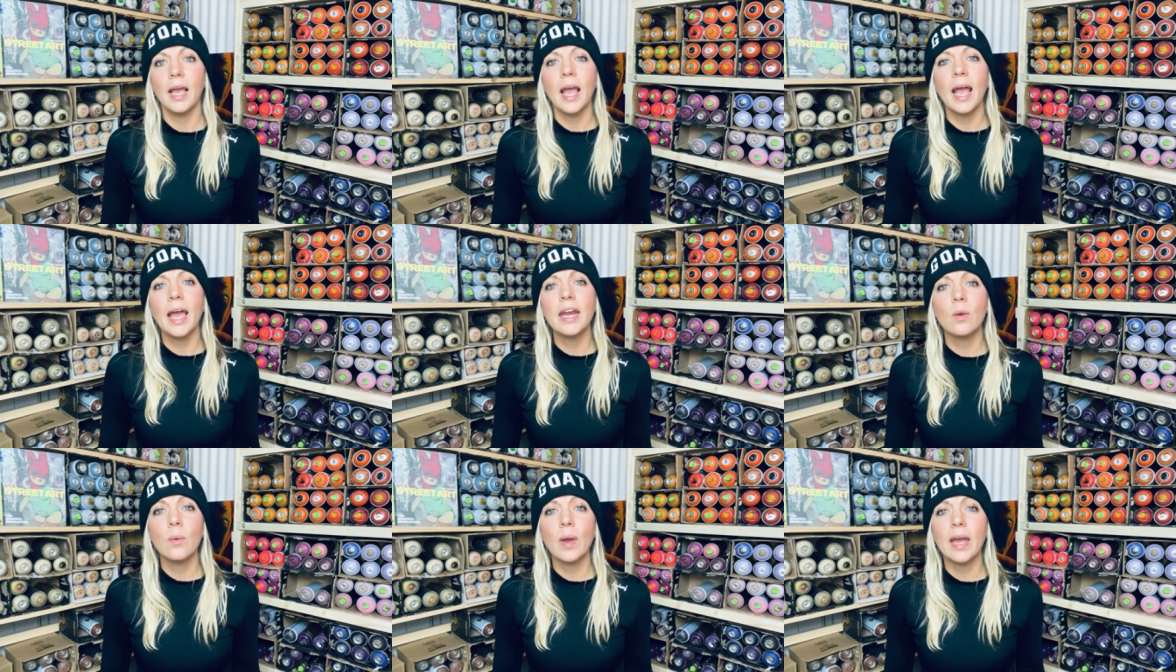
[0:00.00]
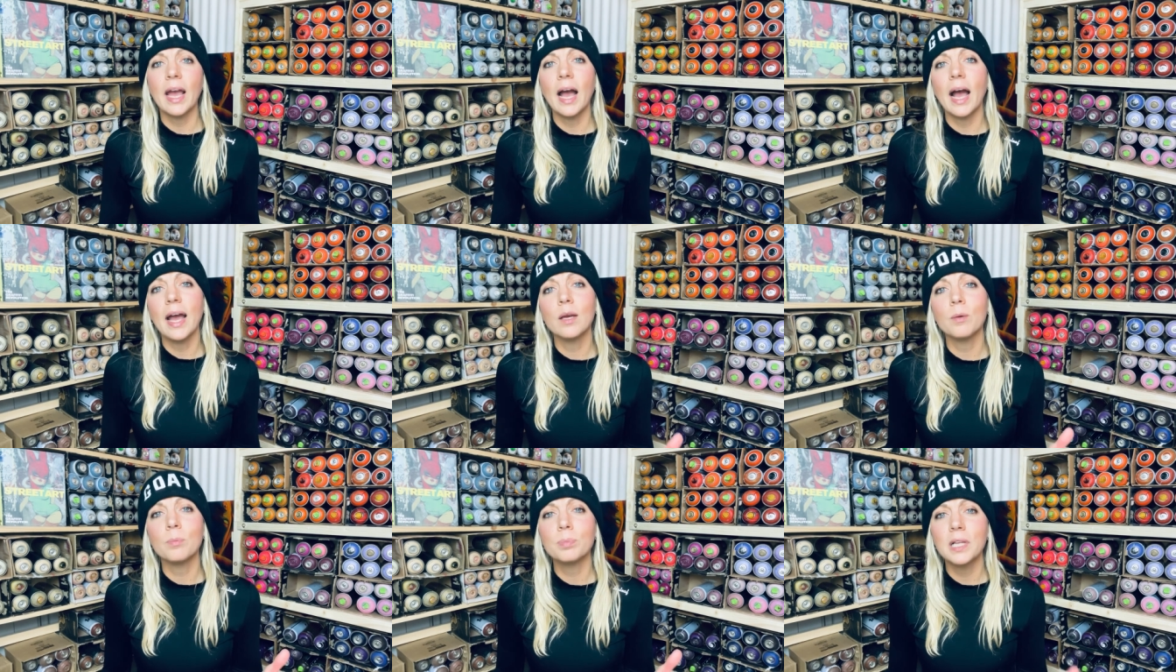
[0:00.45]
Anyway,
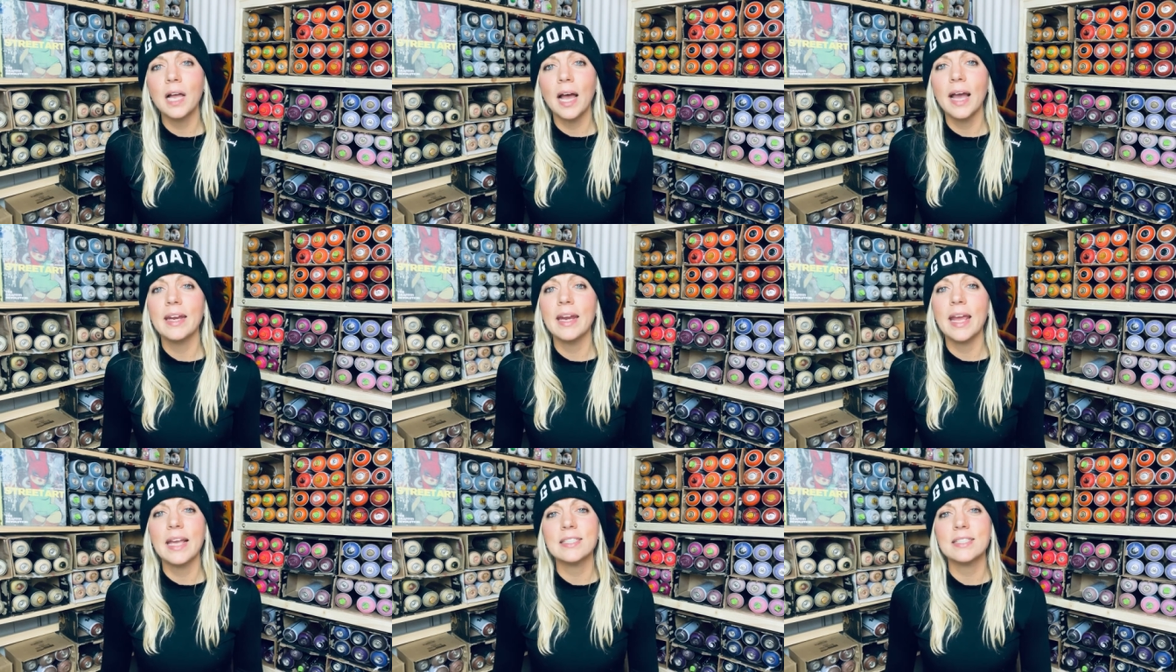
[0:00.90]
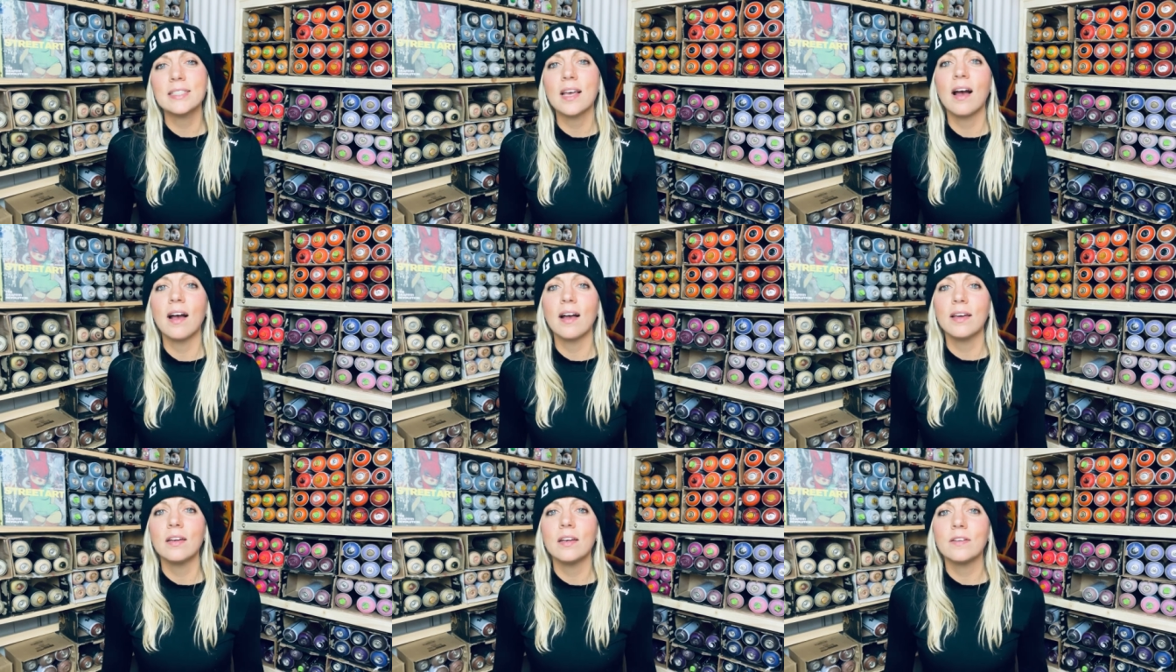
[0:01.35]
I applied a
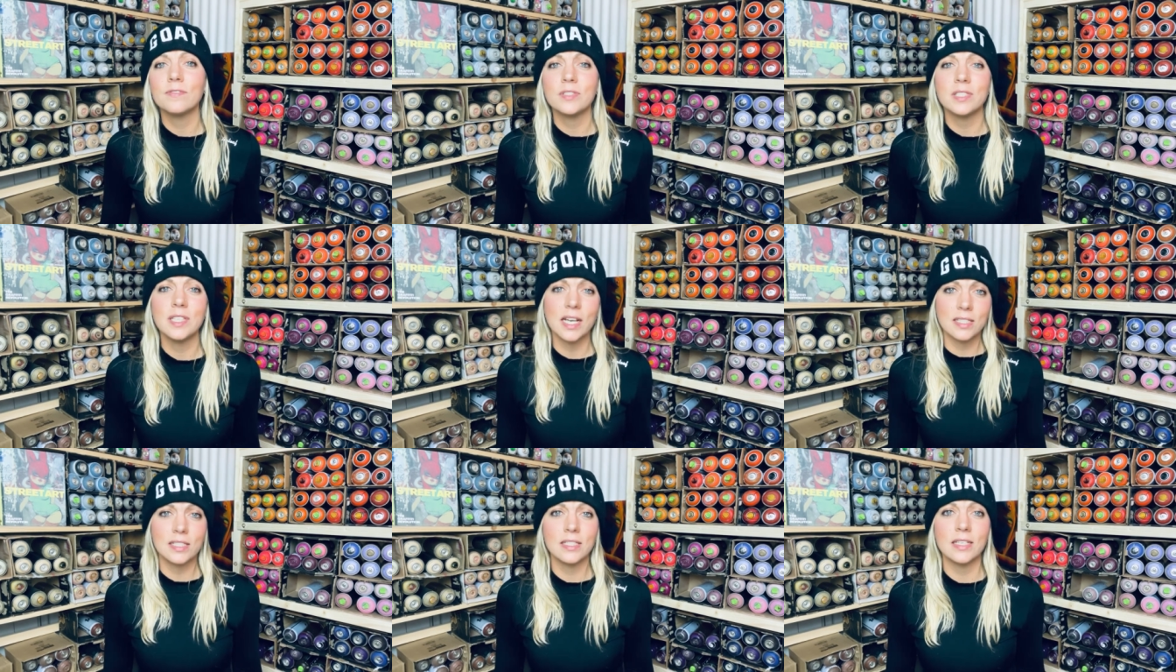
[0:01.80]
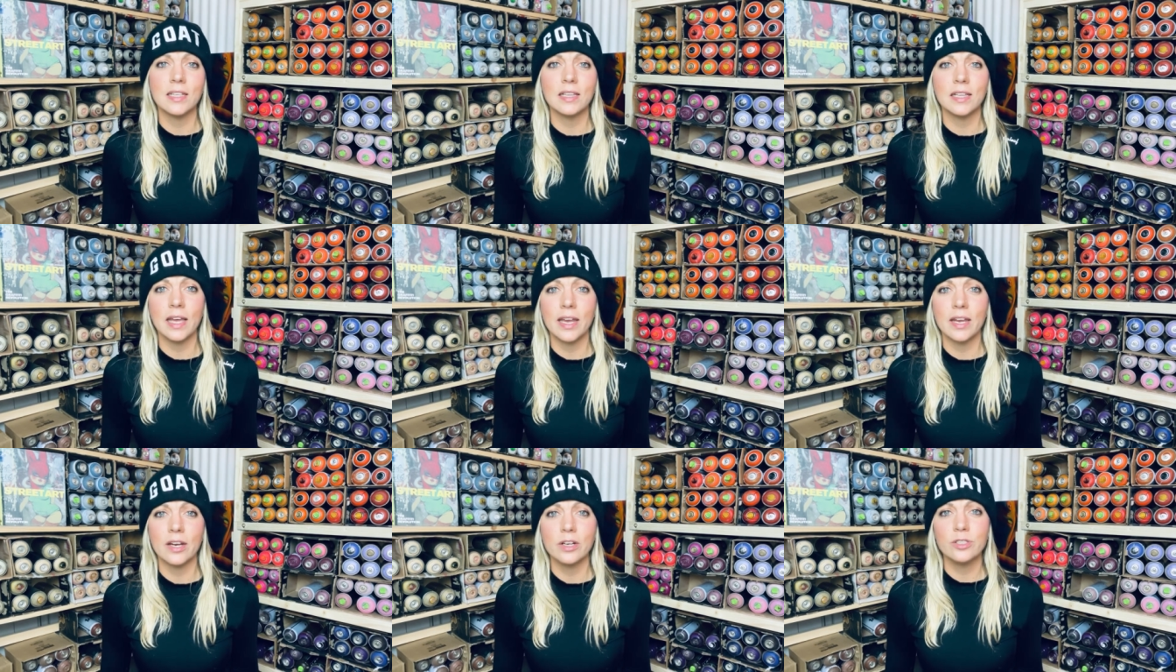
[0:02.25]
ton of dusty
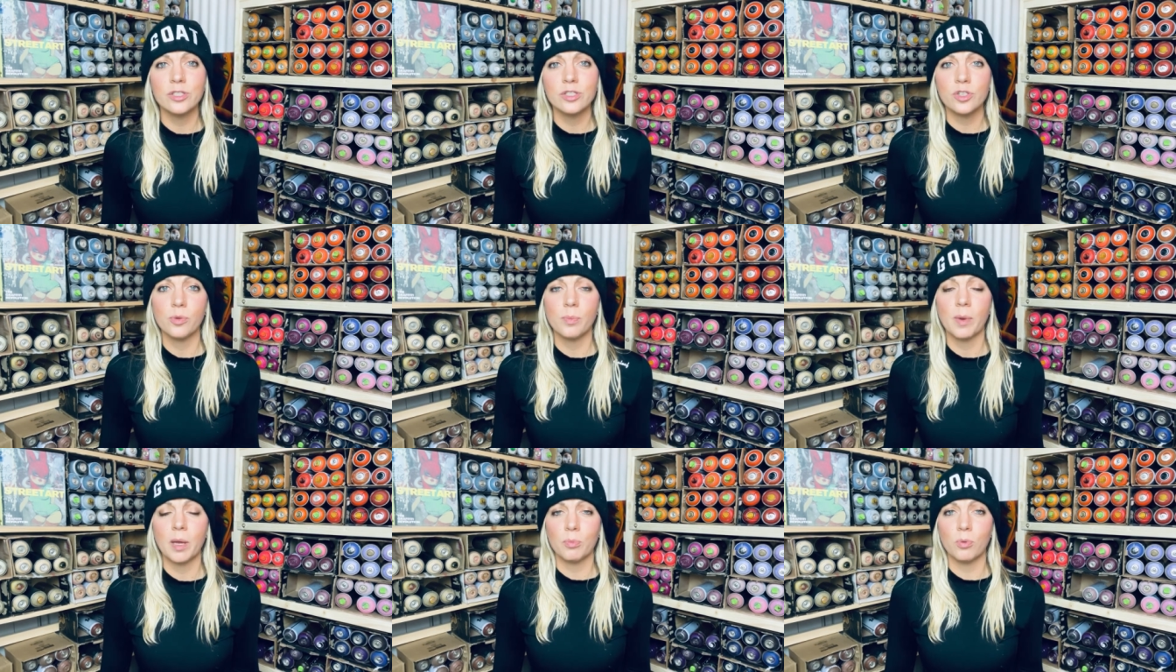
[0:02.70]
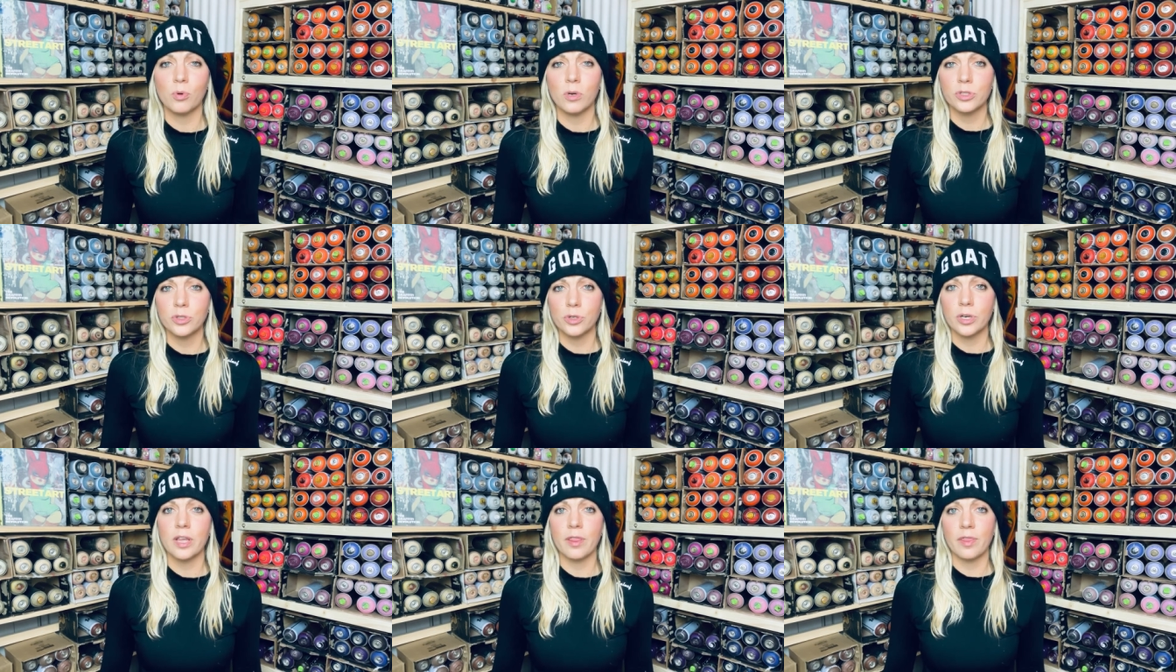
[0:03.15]
layers to my
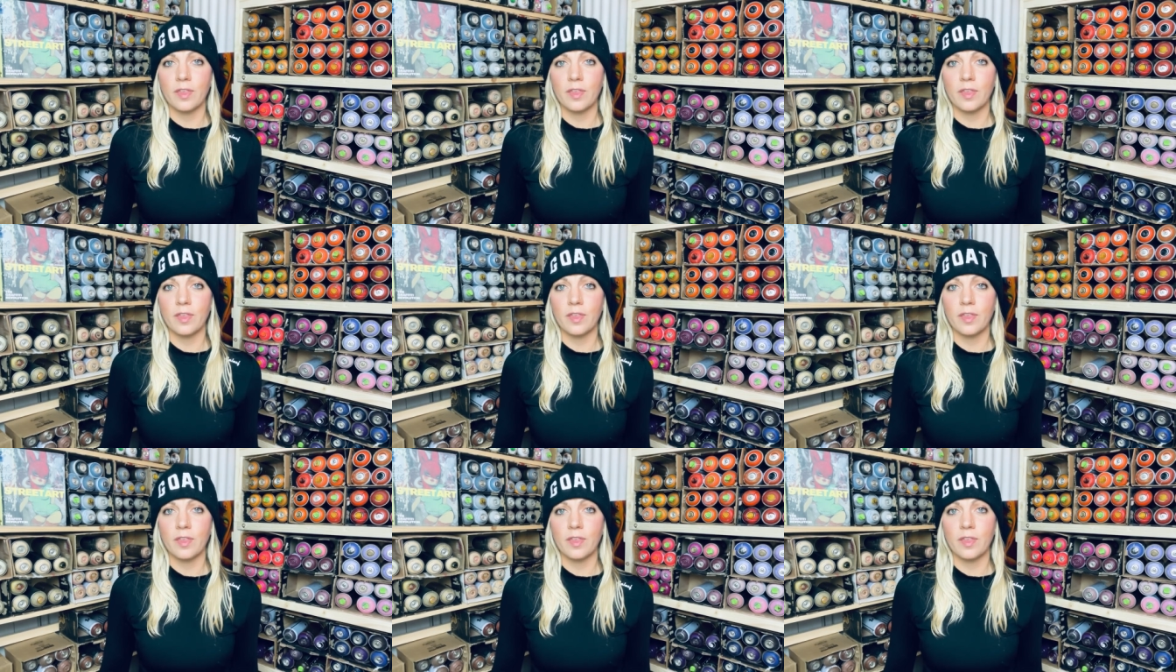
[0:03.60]
portrait